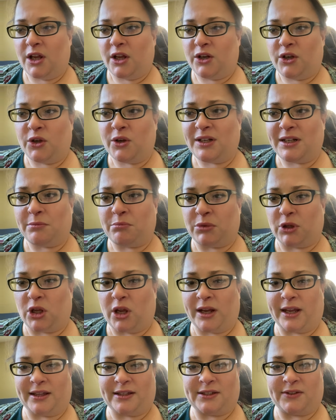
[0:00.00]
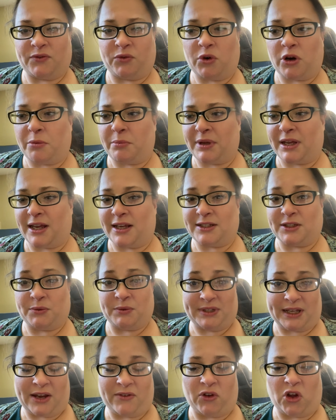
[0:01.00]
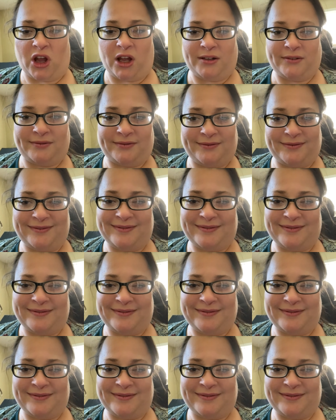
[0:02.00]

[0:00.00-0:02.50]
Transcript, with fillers: It didn't belong at Sephora because it was Avon.